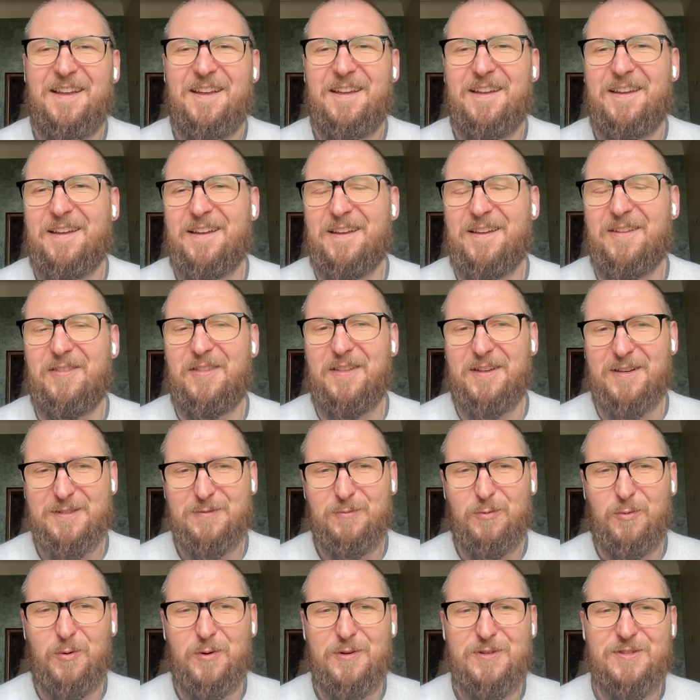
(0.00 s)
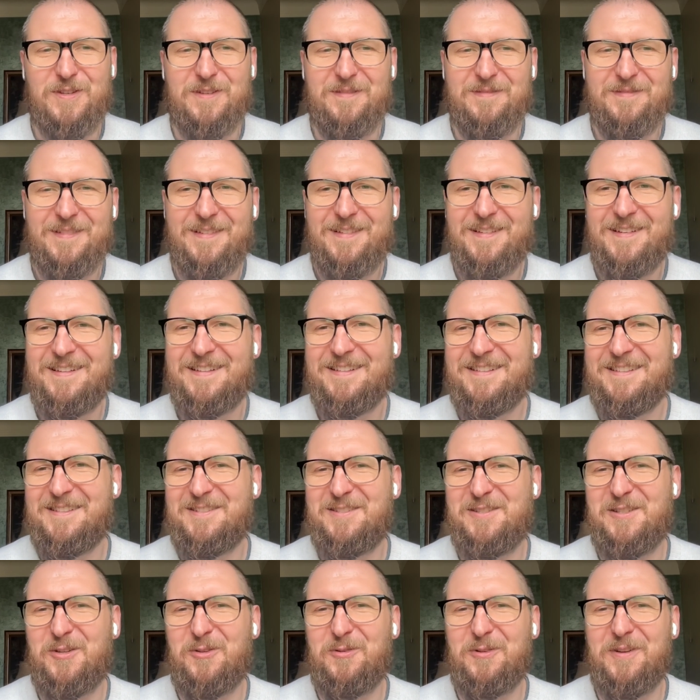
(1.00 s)
and thanks for watching.
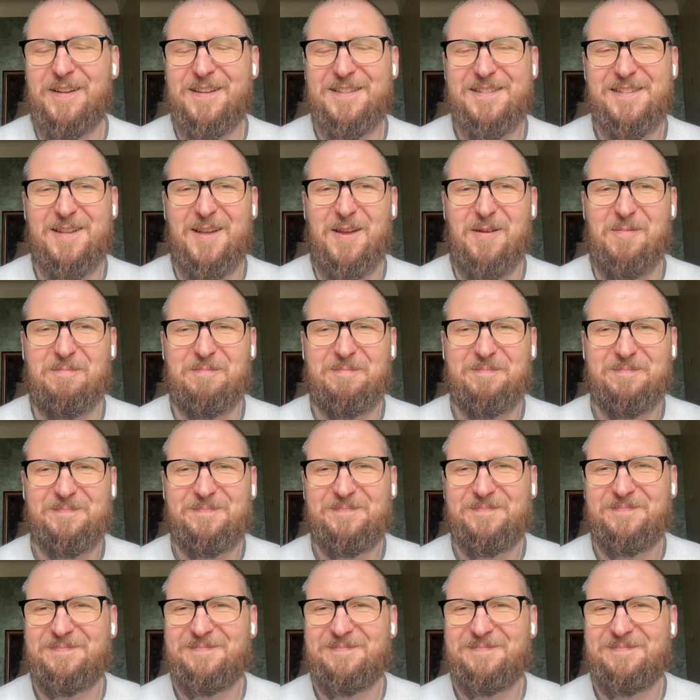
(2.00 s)
See you next time.